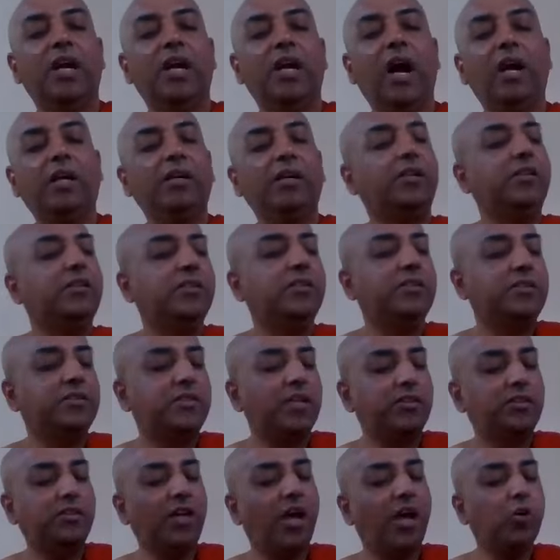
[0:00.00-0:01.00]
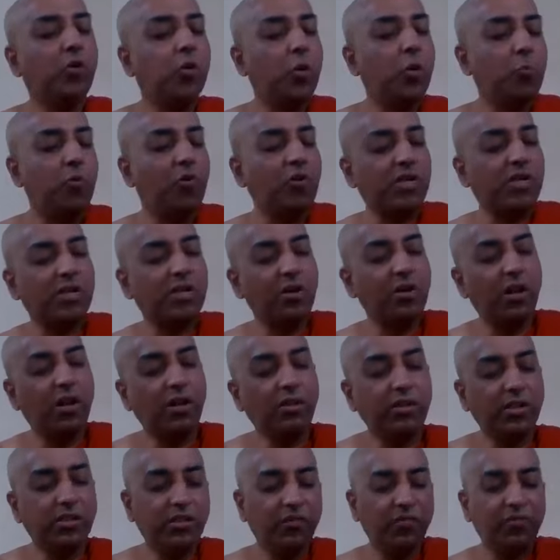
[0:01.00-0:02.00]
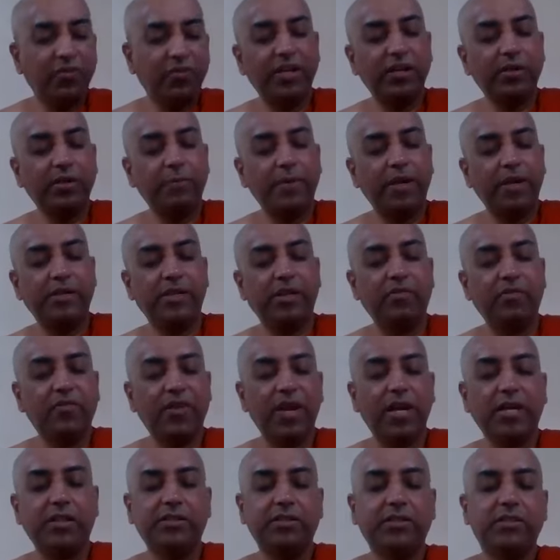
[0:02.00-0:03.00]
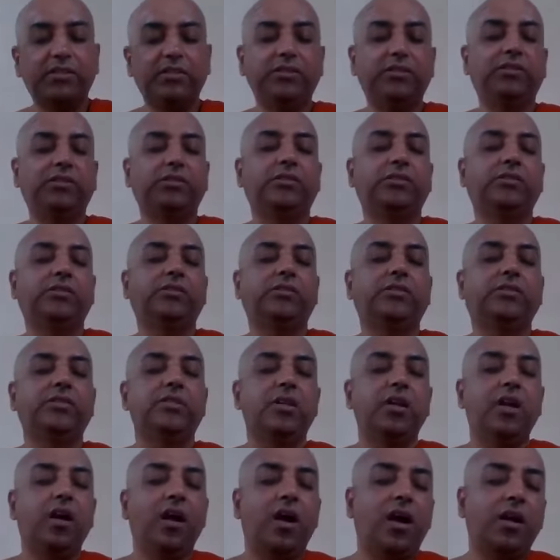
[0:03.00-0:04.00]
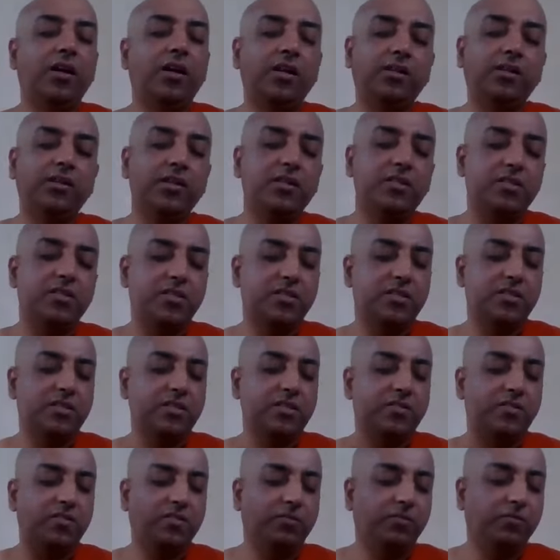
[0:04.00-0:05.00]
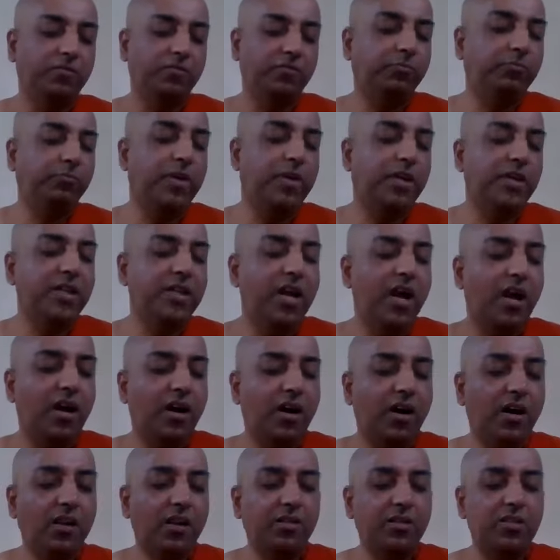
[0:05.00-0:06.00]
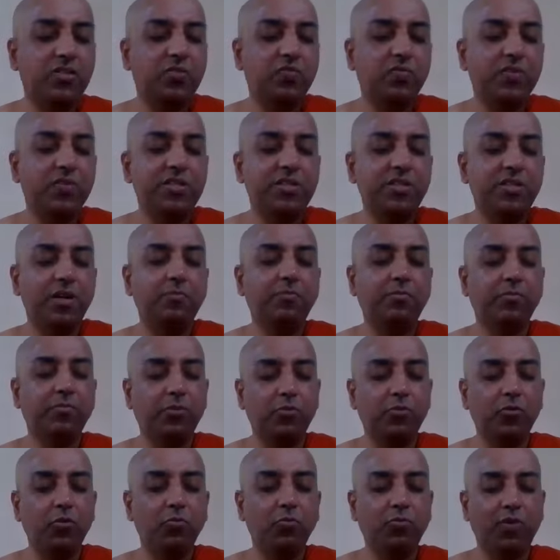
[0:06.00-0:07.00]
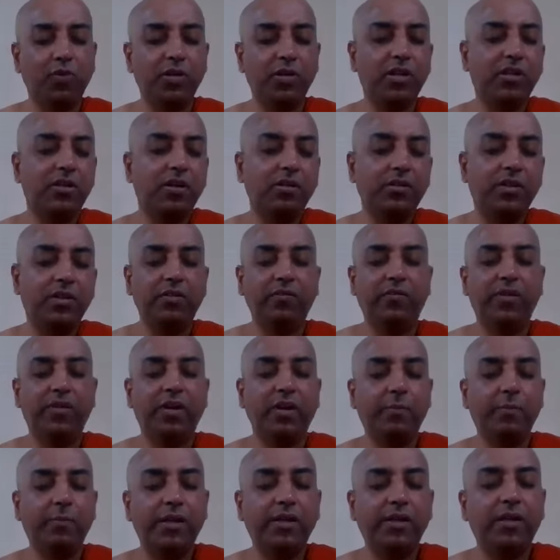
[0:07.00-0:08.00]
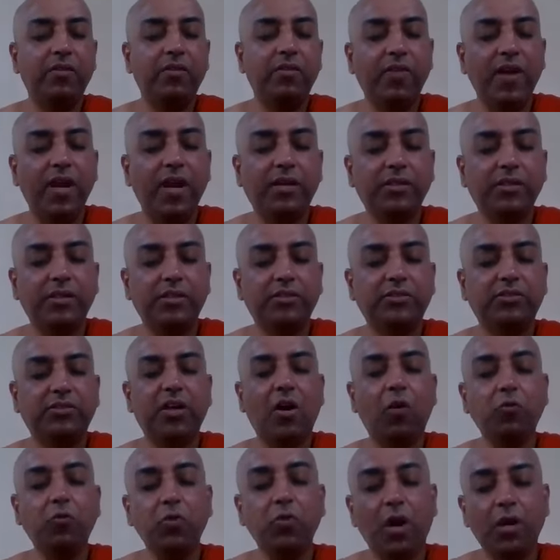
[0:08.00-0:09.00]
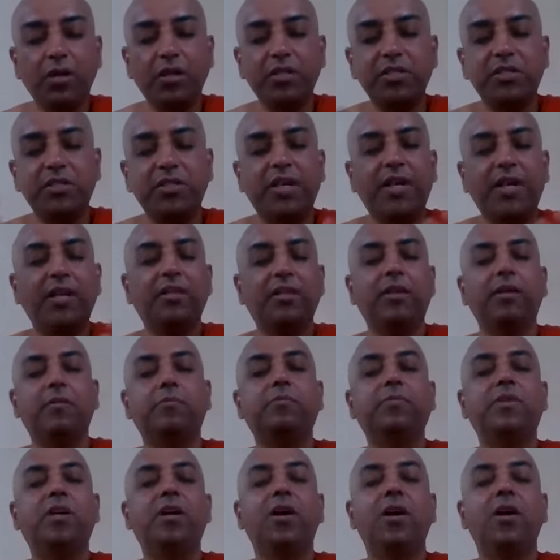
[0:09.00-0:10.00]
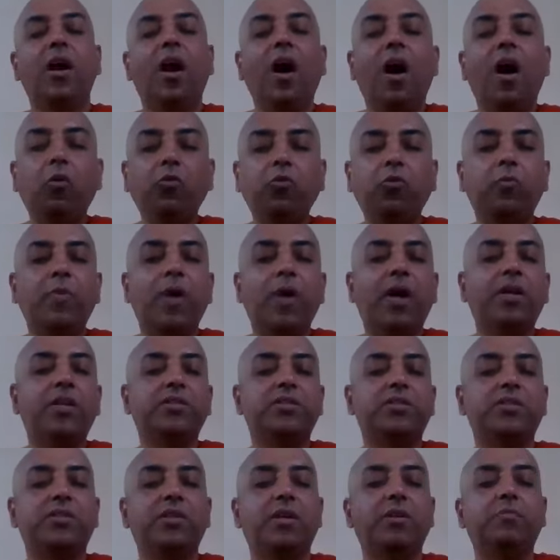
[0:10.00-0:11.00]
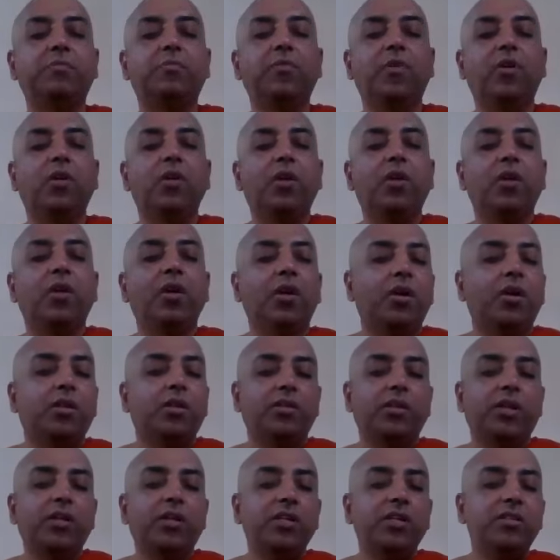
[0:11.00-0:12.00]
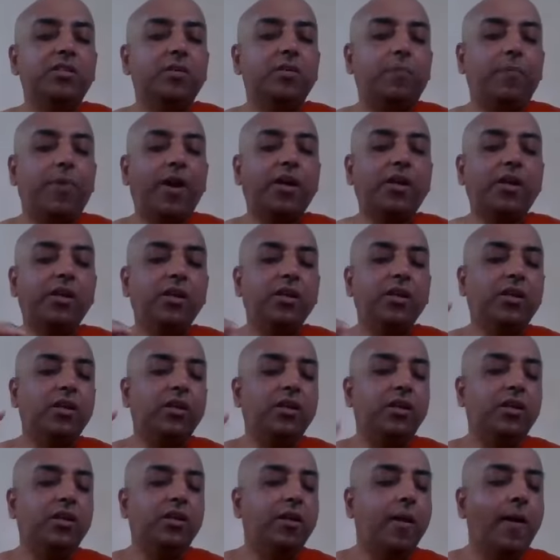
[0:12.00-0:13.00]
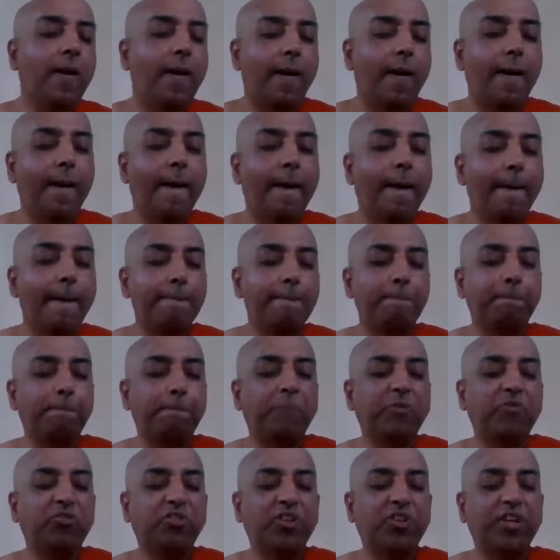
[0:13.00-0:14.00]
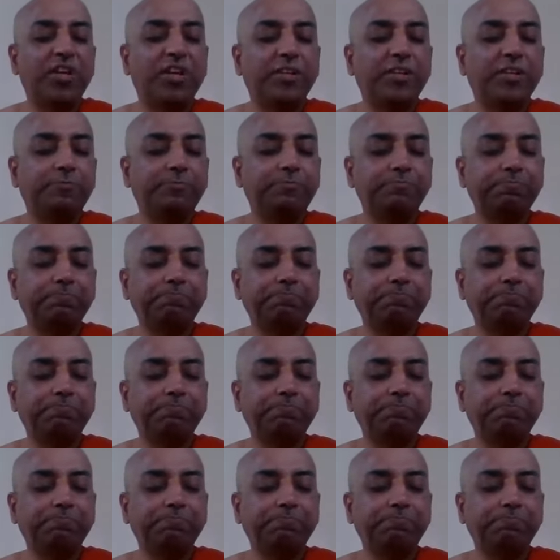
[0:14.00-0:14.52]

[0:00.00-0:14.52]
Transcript: and in this Saddha group, what are all the different mental factors, and in this Panya or this wisdom group, what are all the different mental factors, how to understand them, how to balance them. That is the practical, say,